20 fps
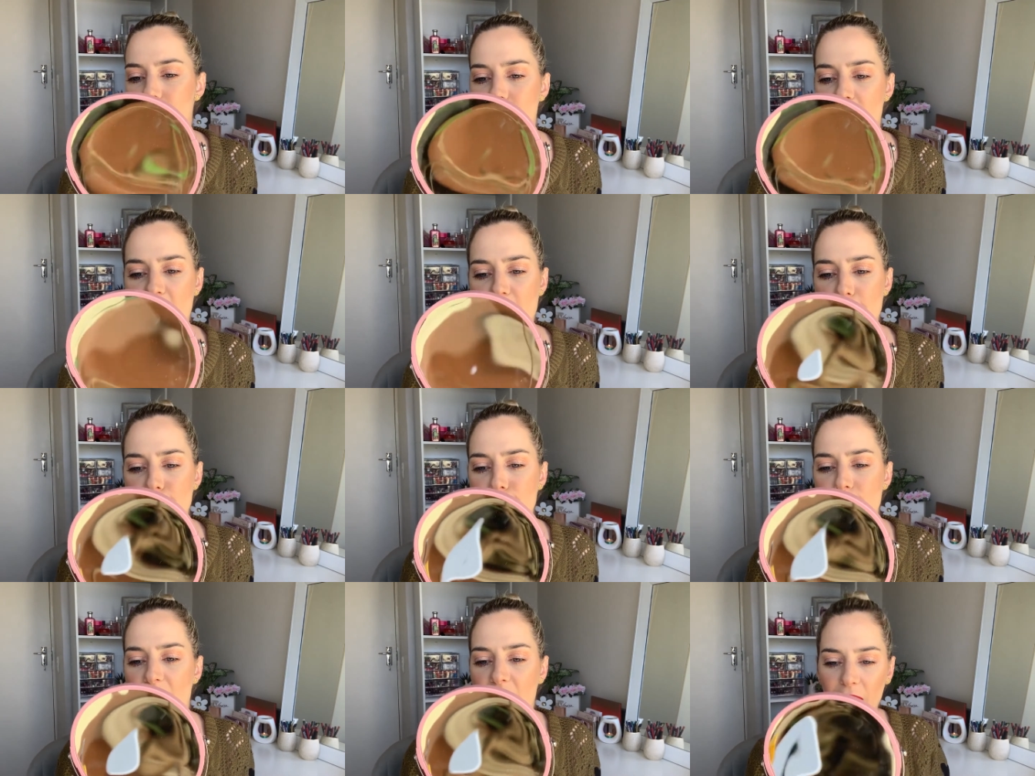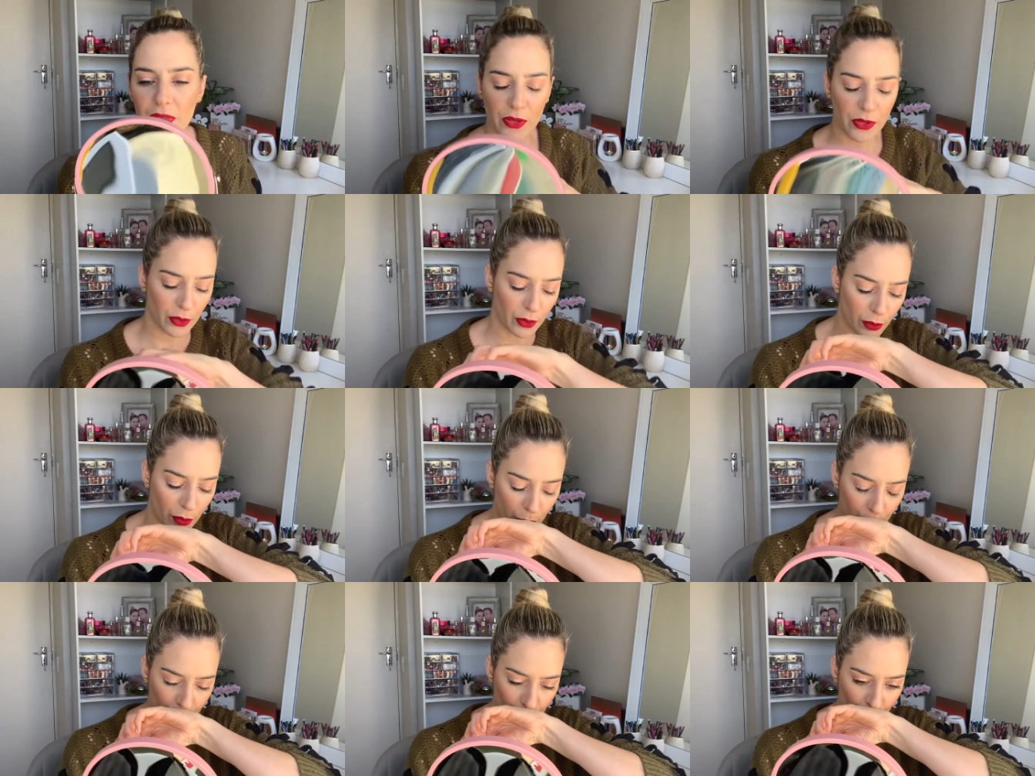But other
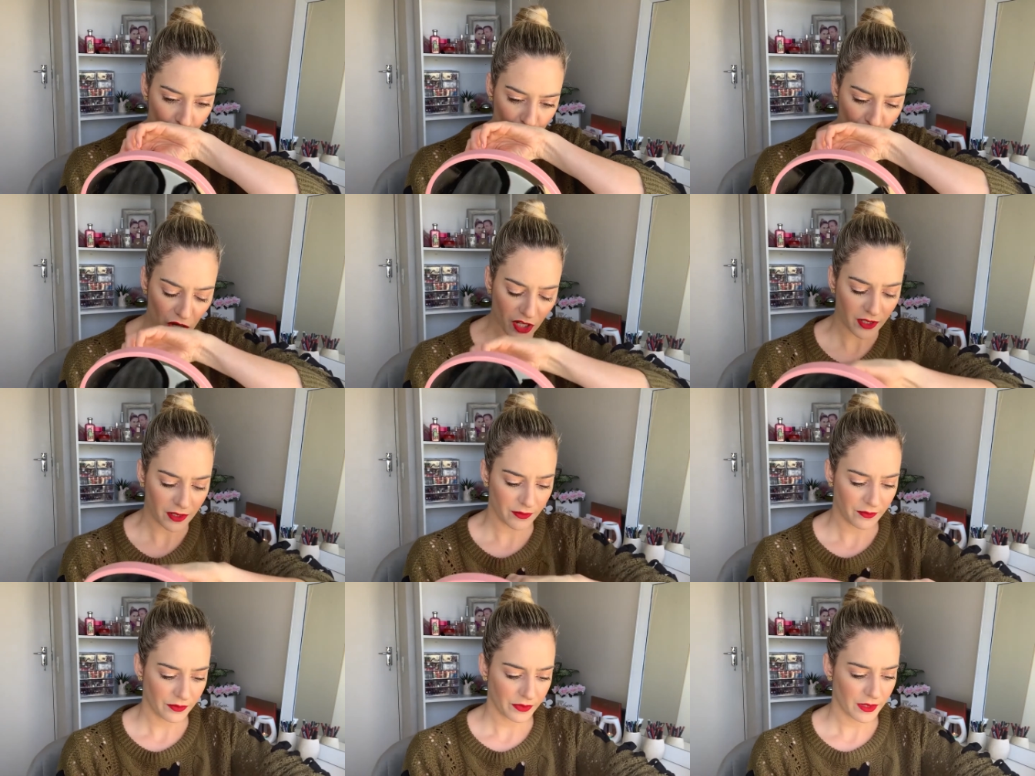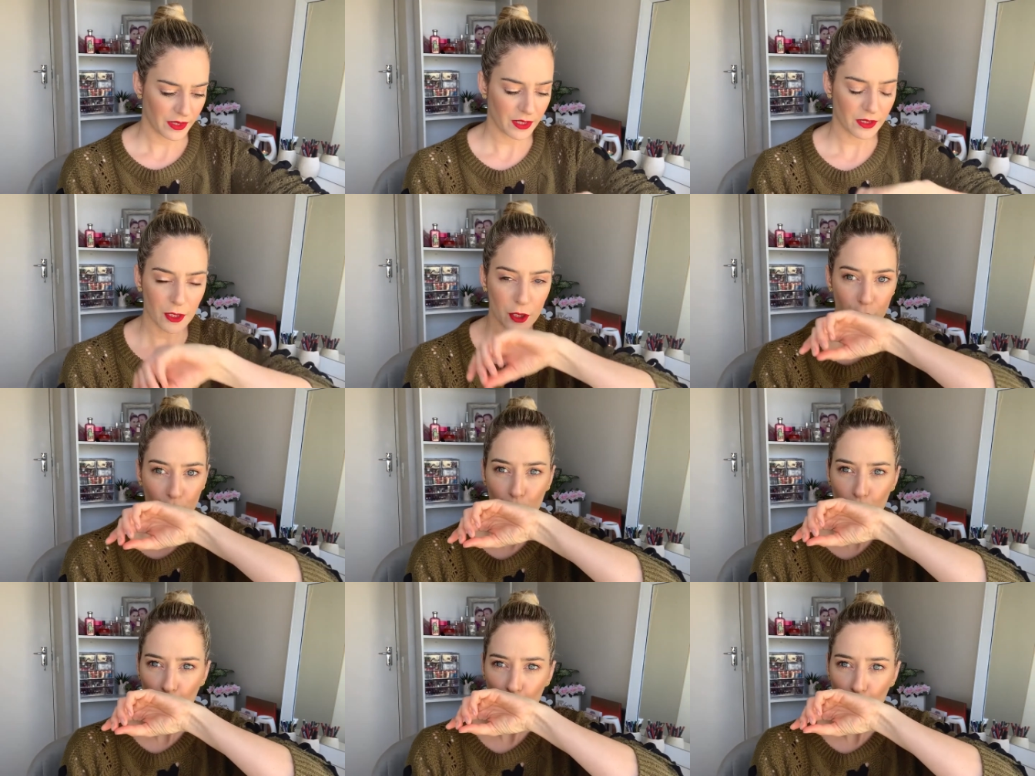than that, it
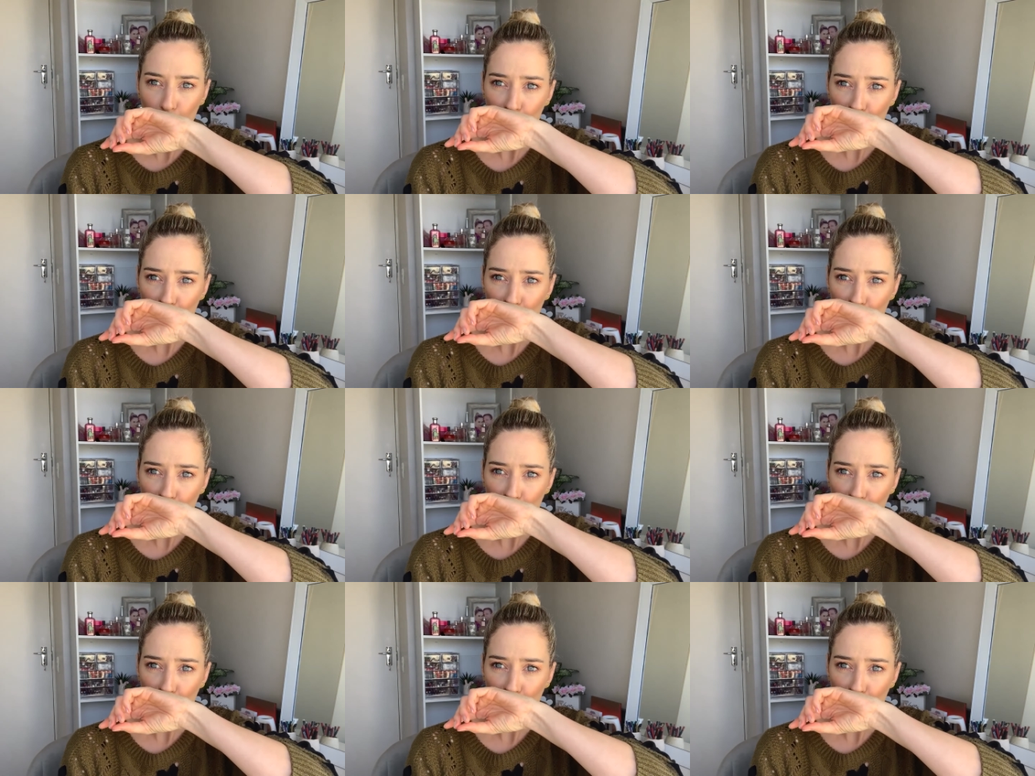is